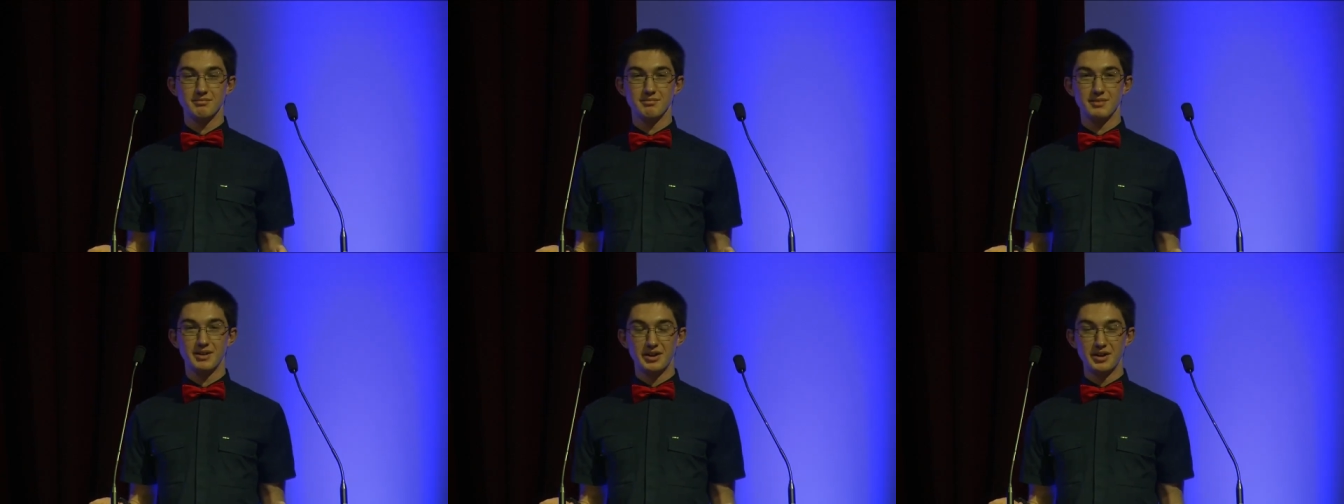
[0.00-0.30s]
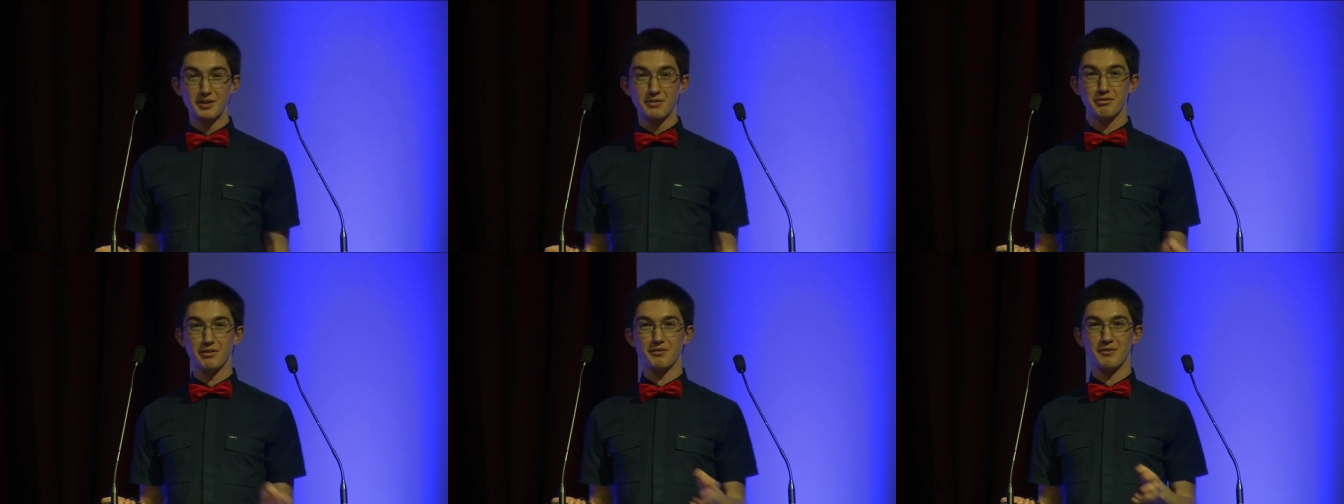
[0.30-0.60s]

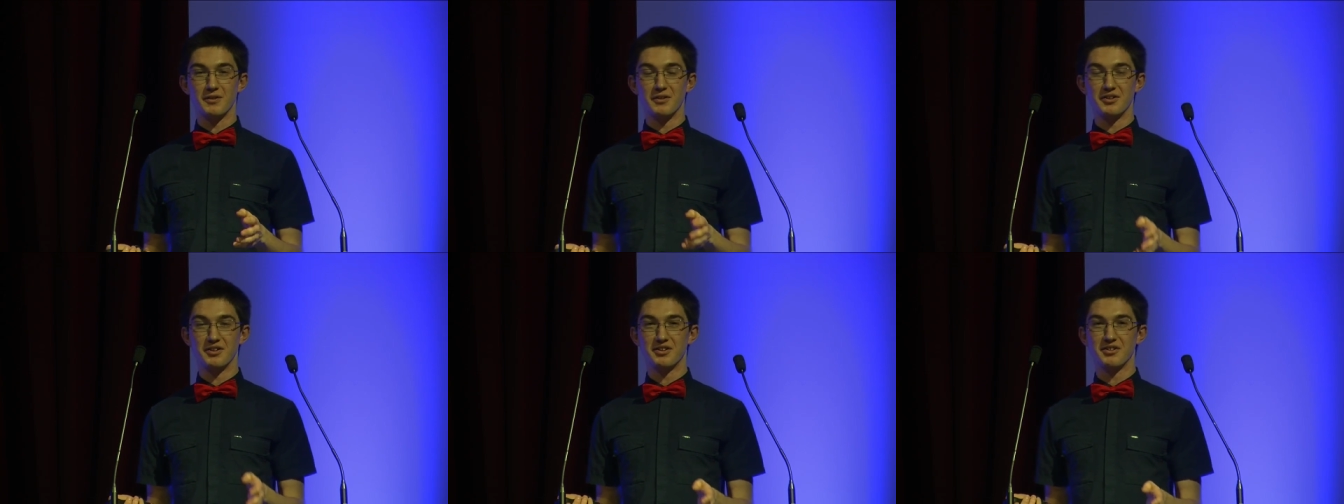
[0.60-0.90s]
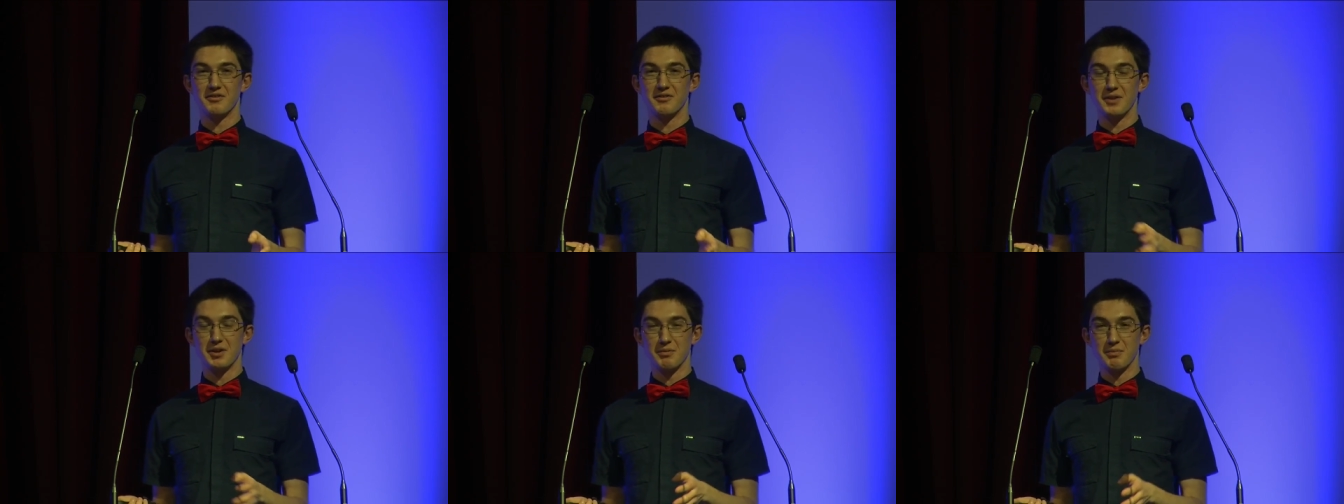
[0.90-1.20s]
Another advantage
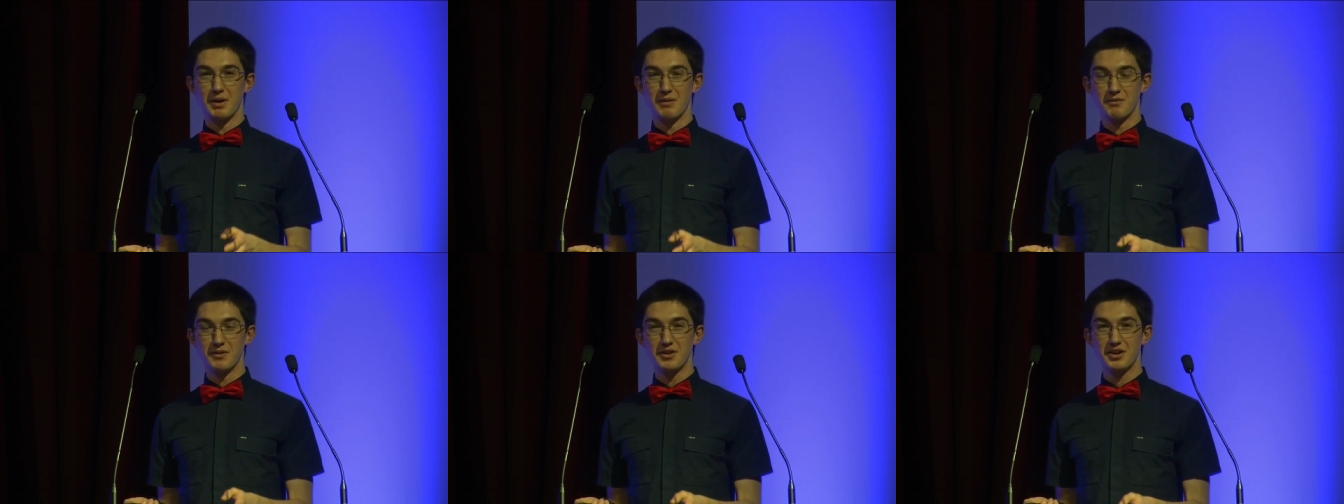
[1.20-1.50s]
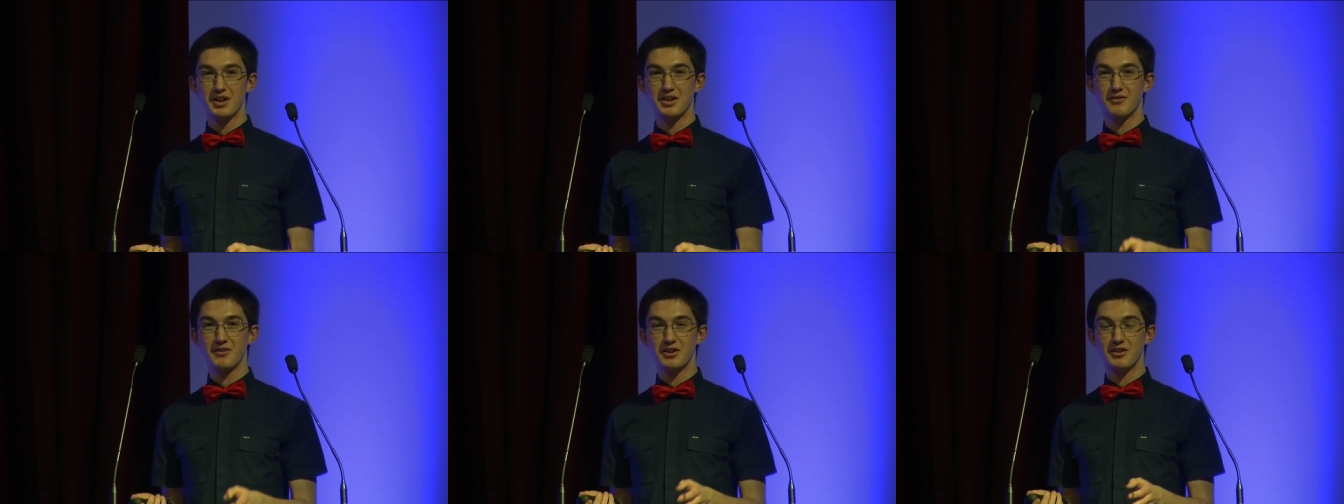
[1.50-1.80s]
to this method
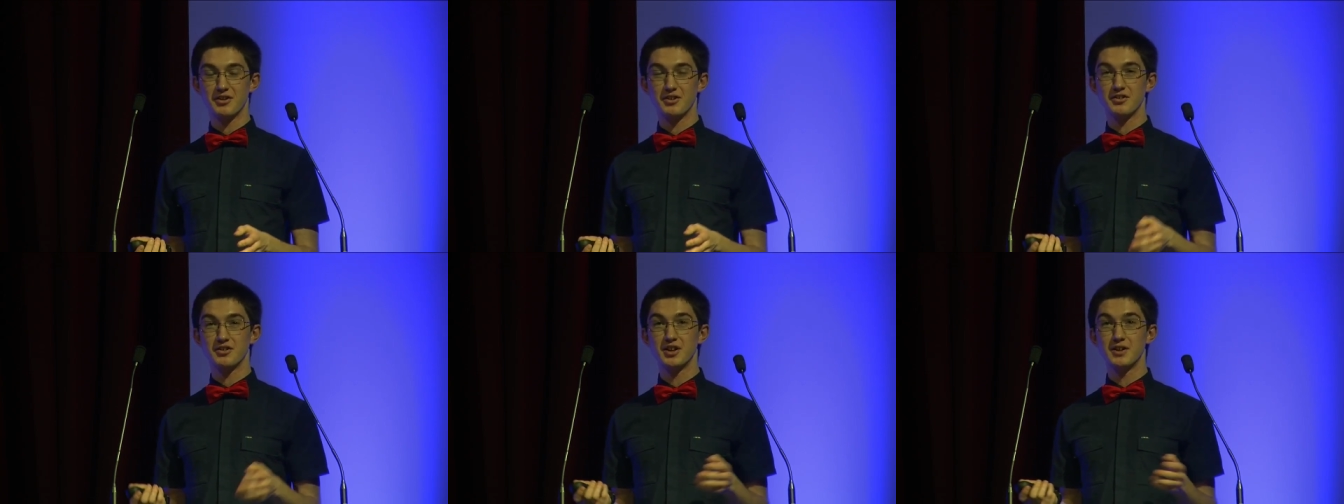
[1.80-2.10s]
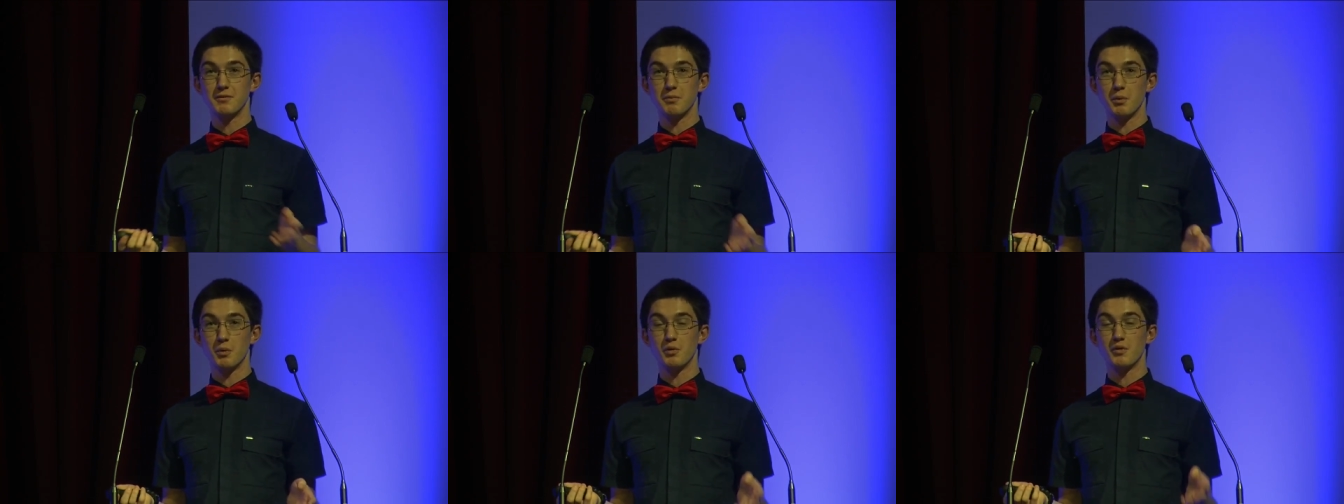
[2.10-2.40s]
is that it's achievable